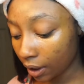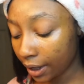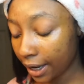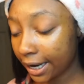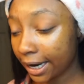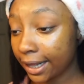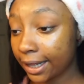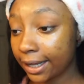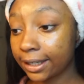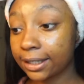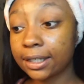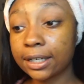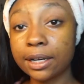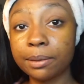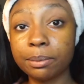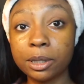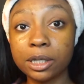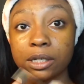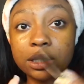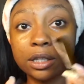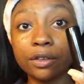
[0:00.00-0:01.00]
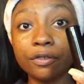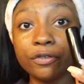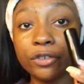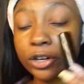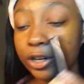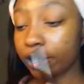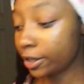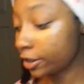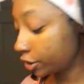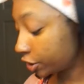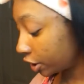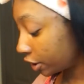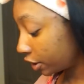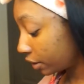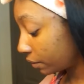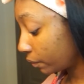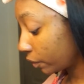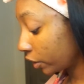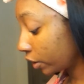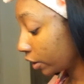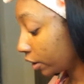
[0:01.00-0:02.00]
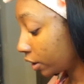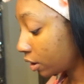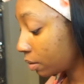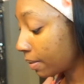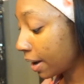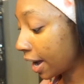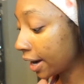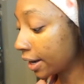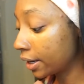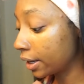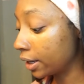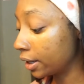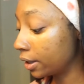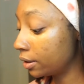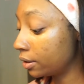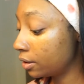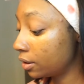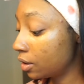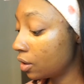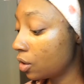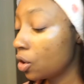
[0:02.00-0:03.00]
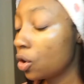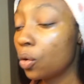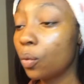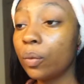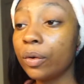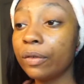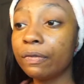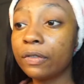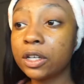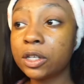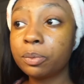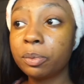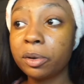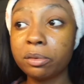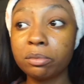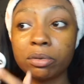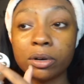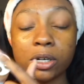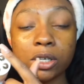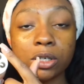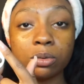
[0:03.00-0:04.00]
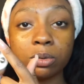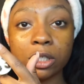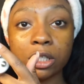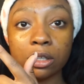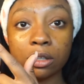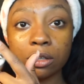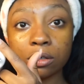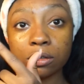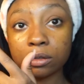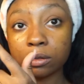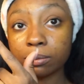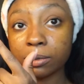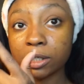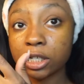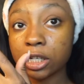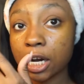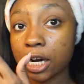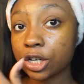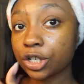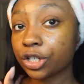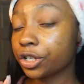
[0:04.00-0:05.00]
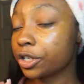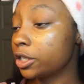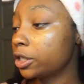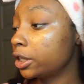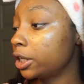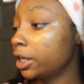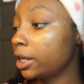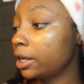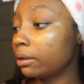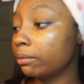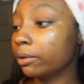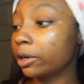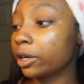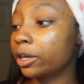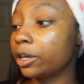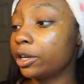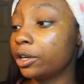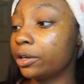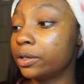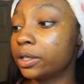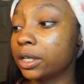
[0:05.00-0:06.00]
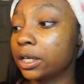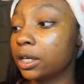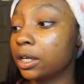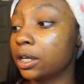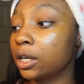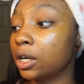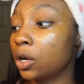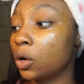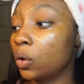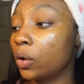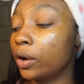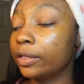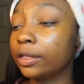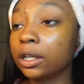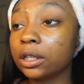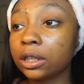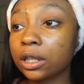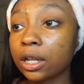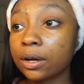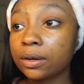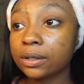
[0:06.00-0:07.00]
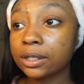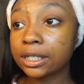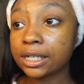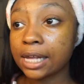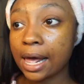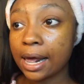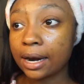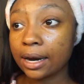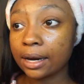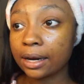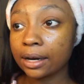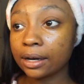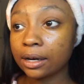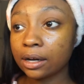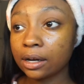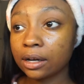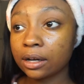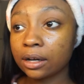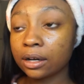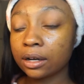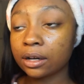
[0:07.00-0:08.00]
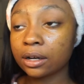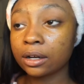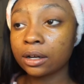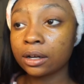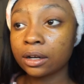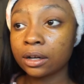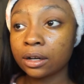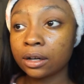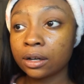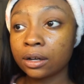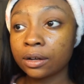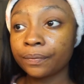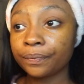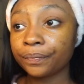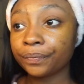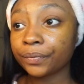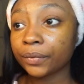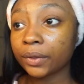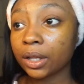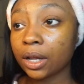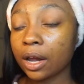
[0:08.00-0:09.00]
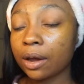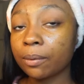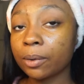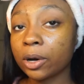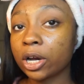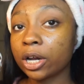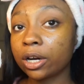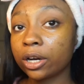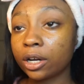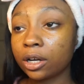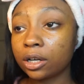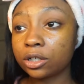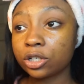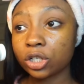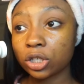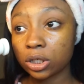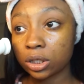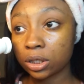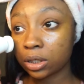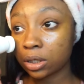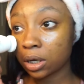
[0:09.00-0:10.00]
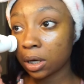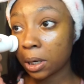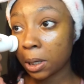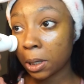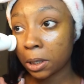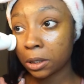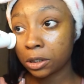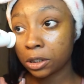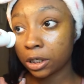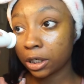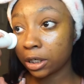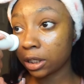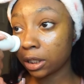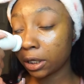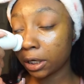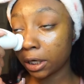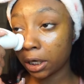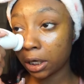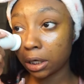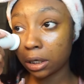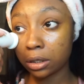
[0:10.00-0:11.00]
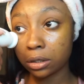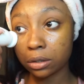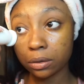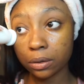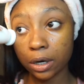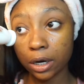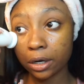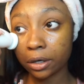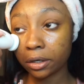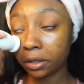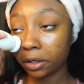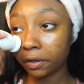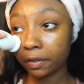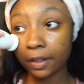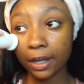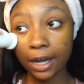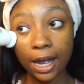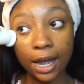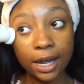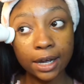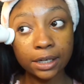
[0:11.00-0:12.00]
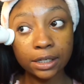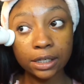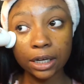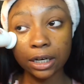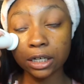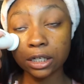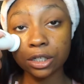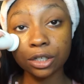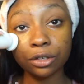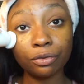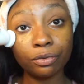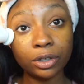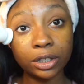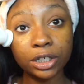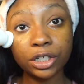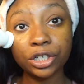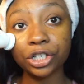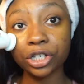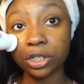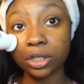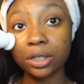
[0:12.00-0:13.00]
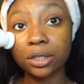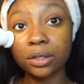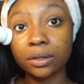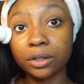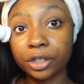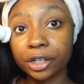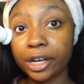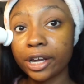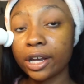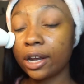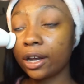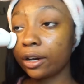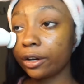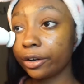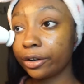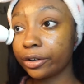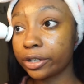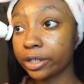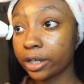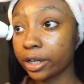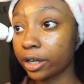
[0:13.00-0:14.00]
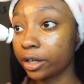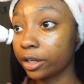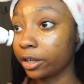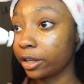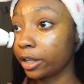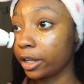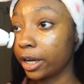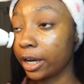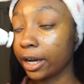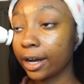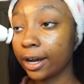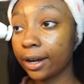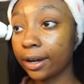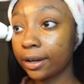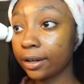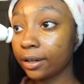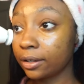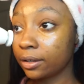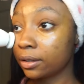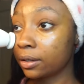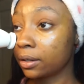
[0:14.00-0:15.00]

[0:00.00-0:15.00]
And I like to keep this in the fridge, and then we're gonna go back in with the spin brush with the little massager on it, and we're gonna use it on the low setting, and we're gonna just gently do it underneath the eyes. And it's really gentle, you can use it under the eye,